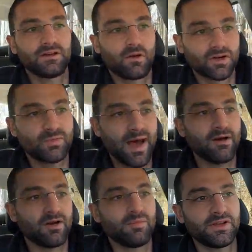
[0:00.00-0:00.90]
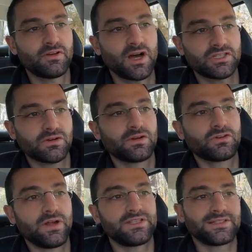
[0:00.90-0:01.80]
horsepower, but you're also
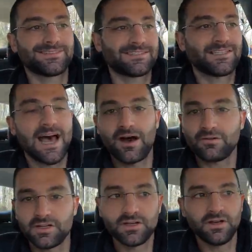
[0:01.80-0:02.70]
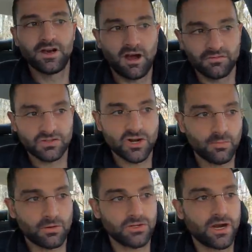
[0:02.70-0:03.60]
increasing the sound of the
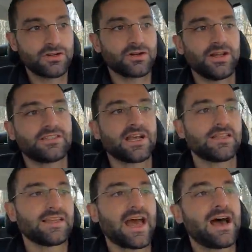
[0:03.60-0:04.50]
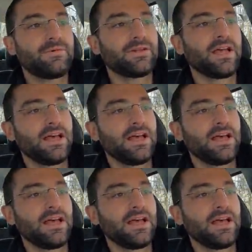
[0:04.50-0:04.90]
turbocharger inside the cabin,